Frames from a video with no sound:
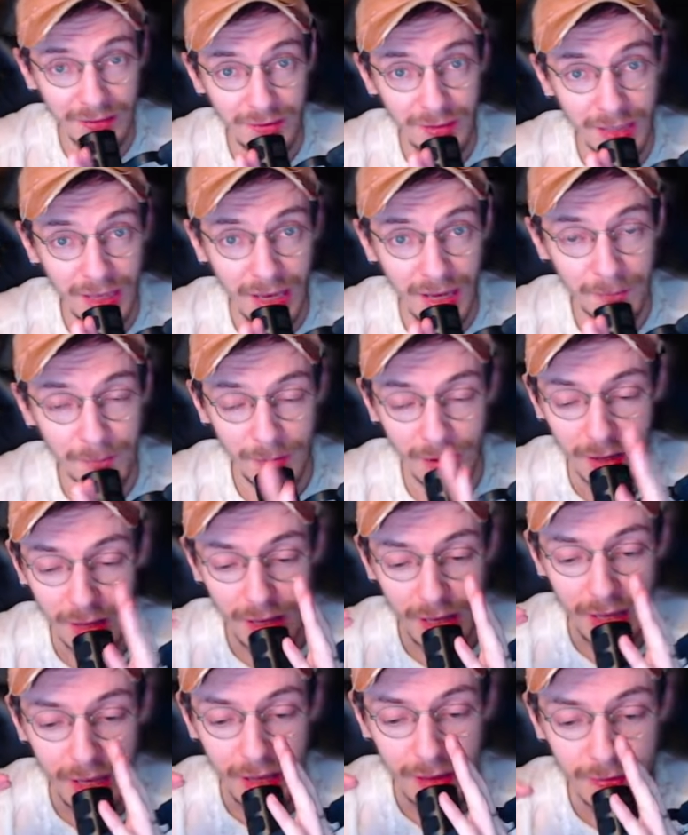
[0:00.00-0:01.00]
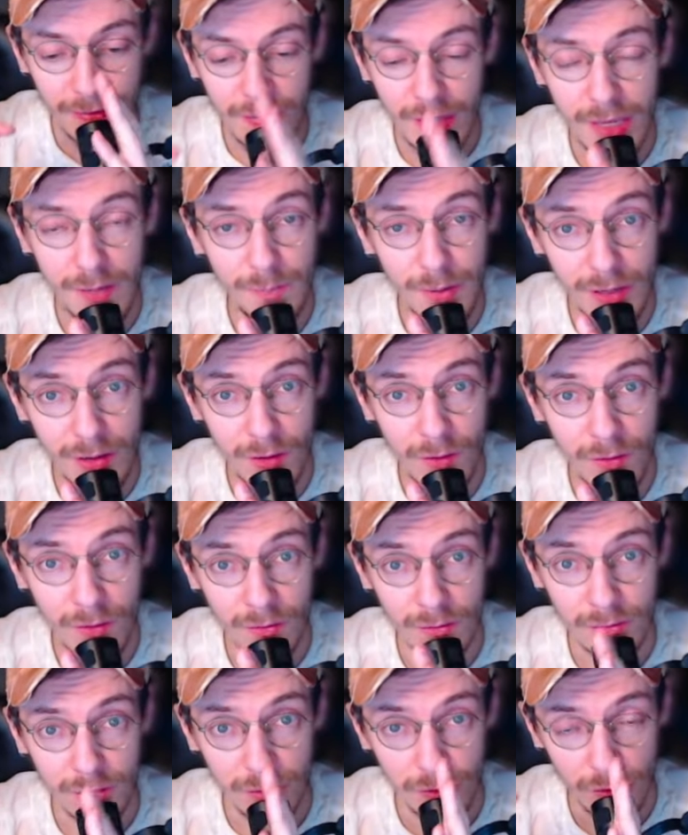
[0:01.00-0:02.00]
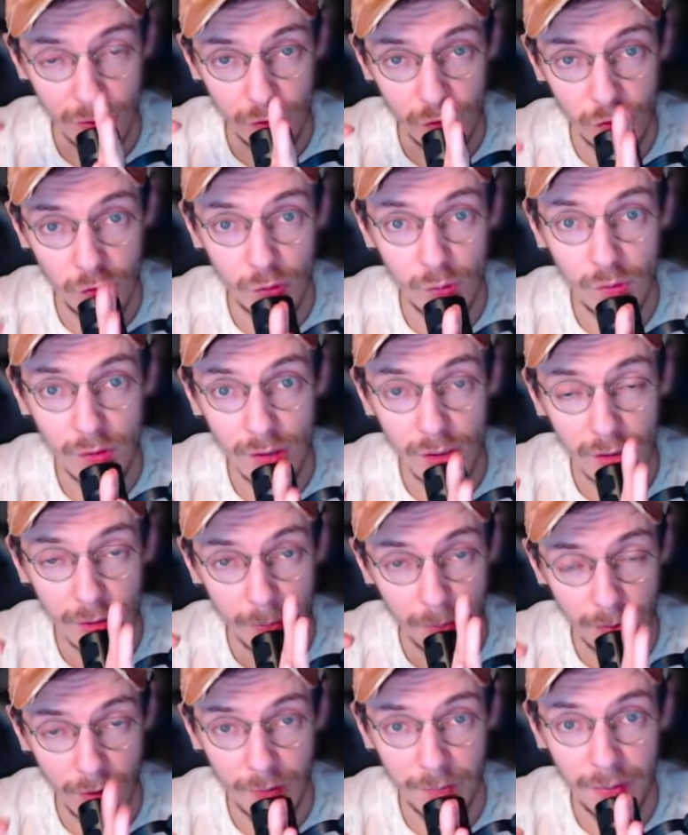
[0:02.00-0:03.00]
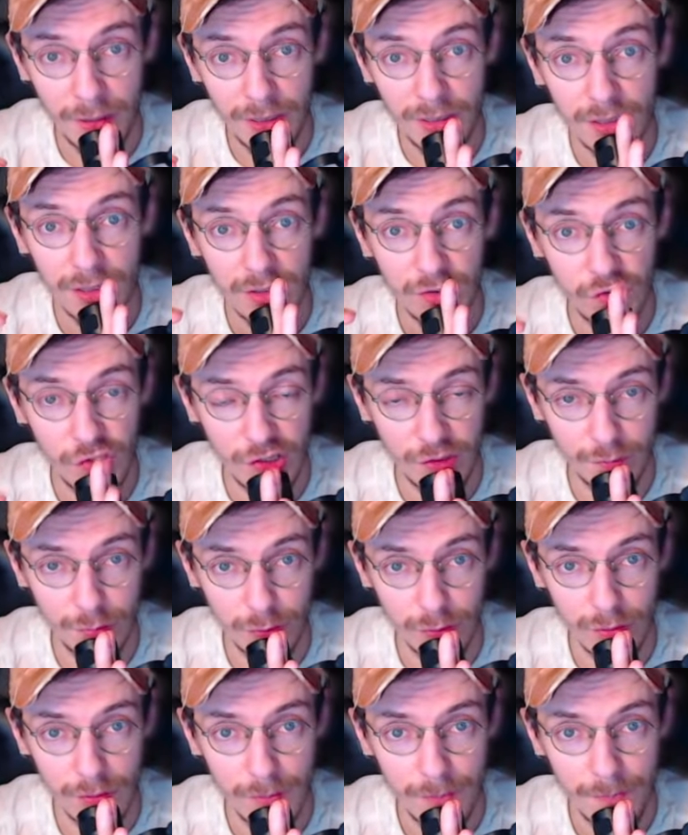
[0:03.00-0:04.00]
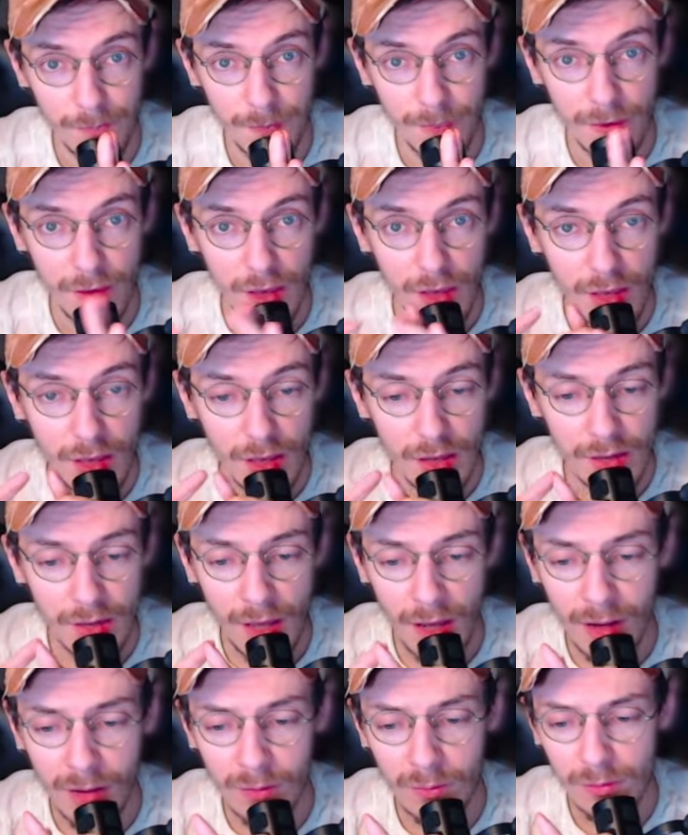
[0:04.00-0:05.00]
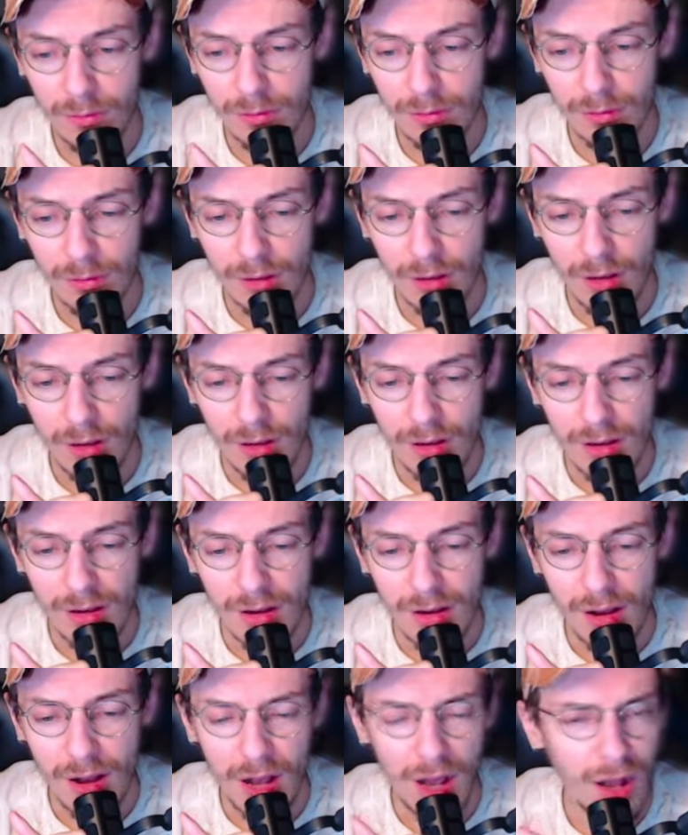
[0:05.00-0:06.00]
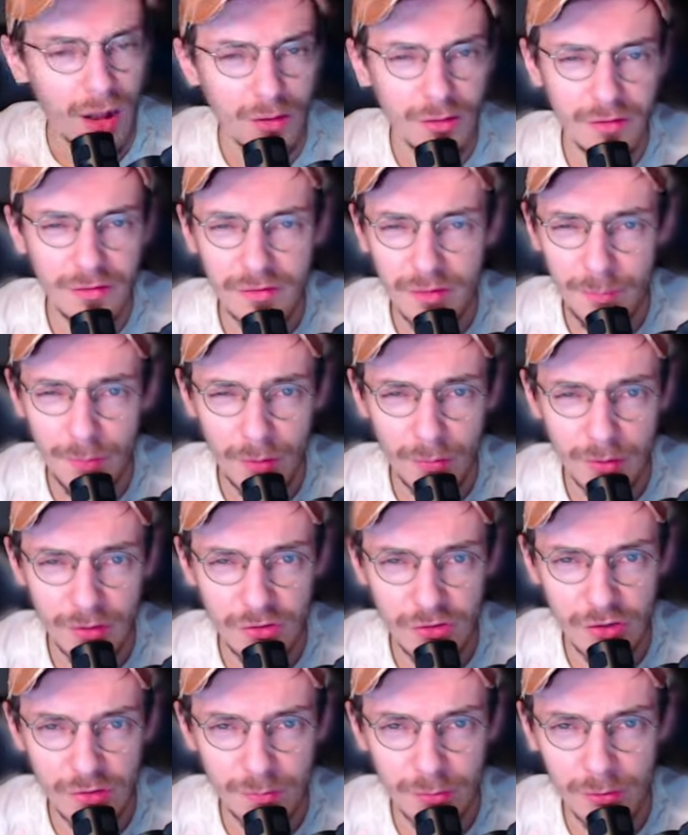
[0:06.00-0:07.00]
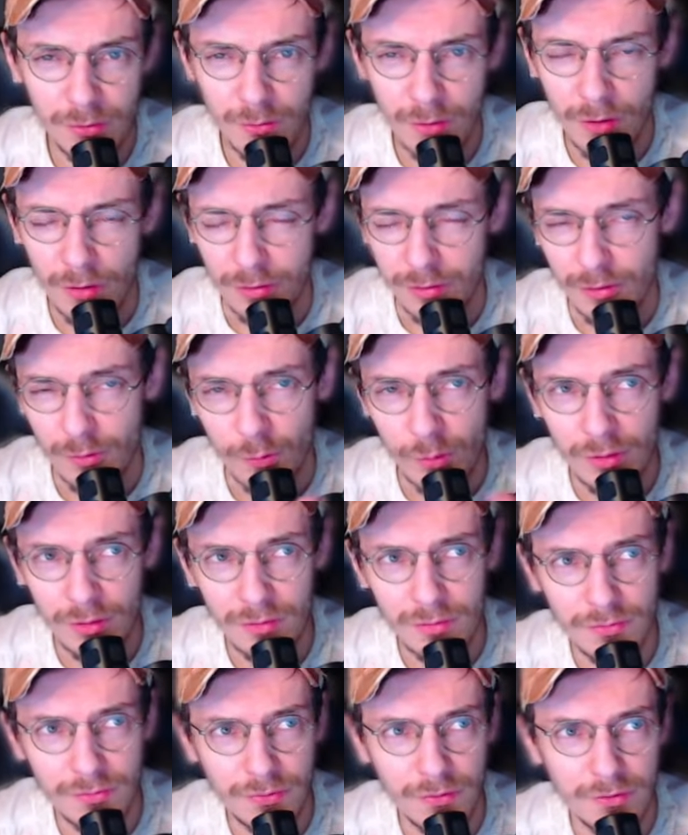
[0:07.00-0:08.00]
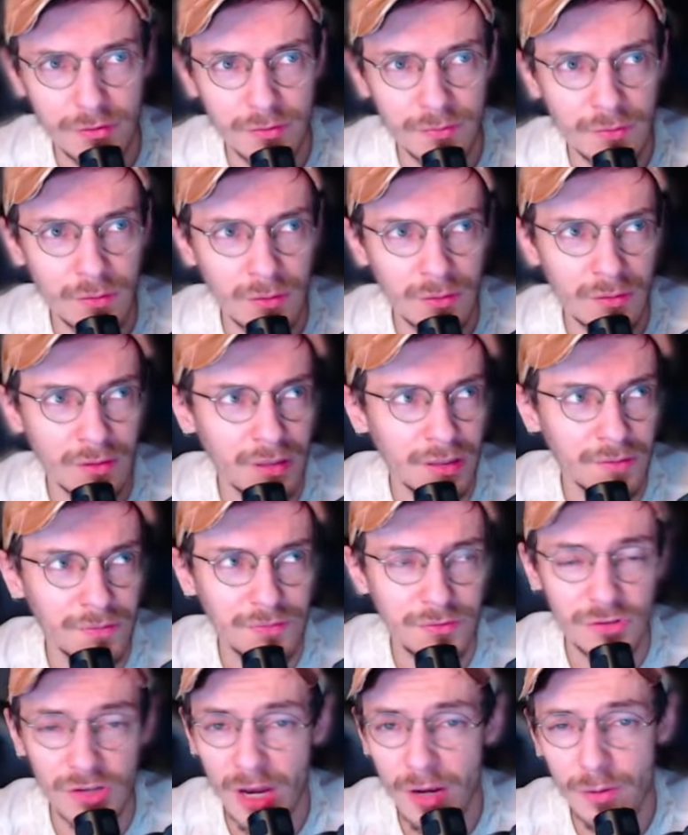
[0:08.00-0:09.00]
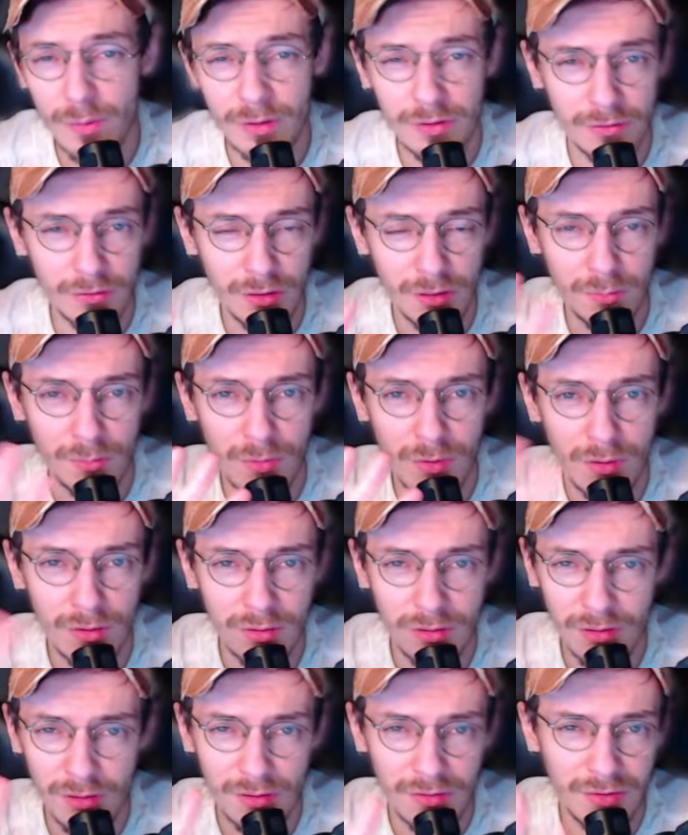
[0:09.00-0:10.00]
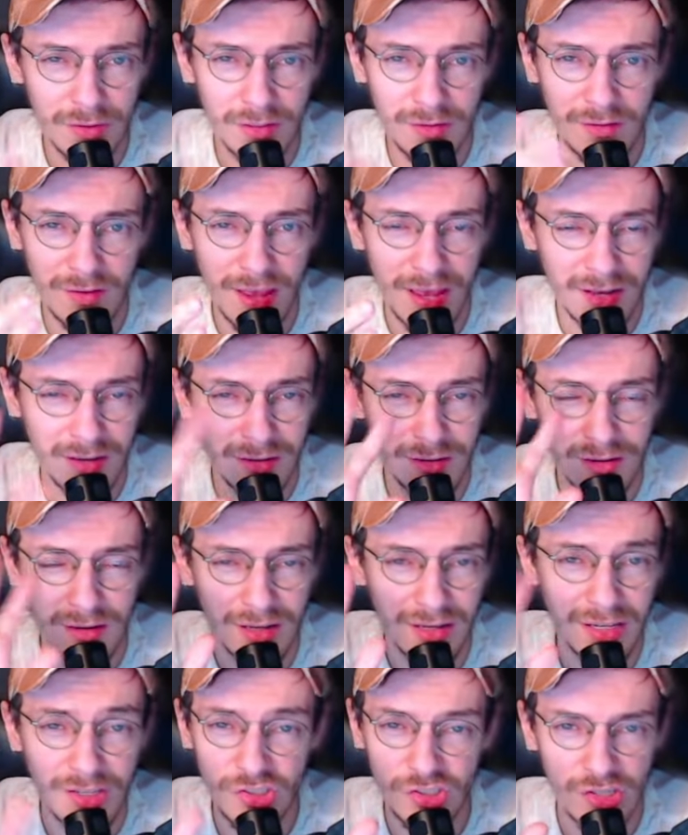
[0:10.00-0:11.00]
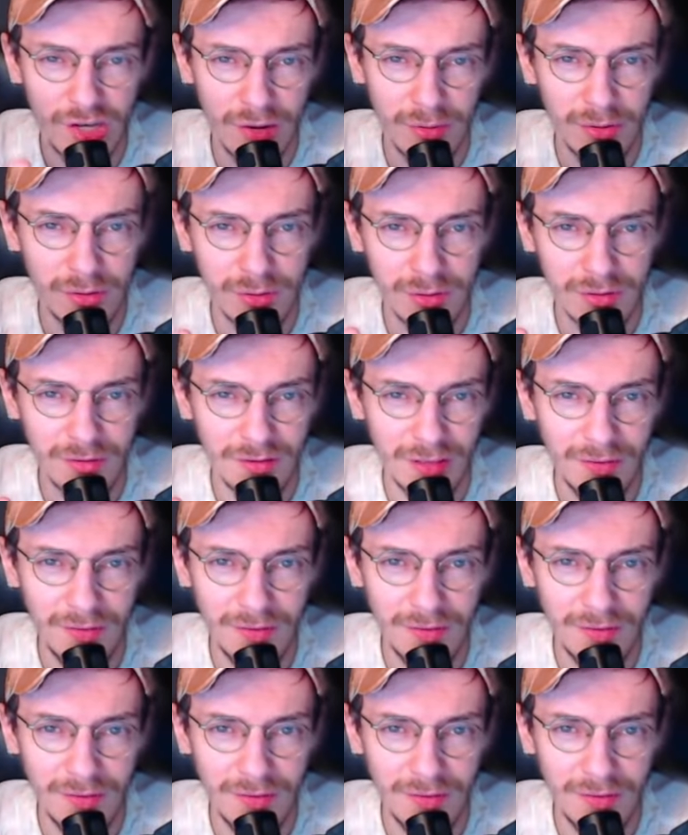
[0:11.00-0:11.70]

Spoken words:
in the game, they belong to the public chess pool. Now, how does the public chess pool work? Well, first of all, if Gyro is not among the 10 legendary units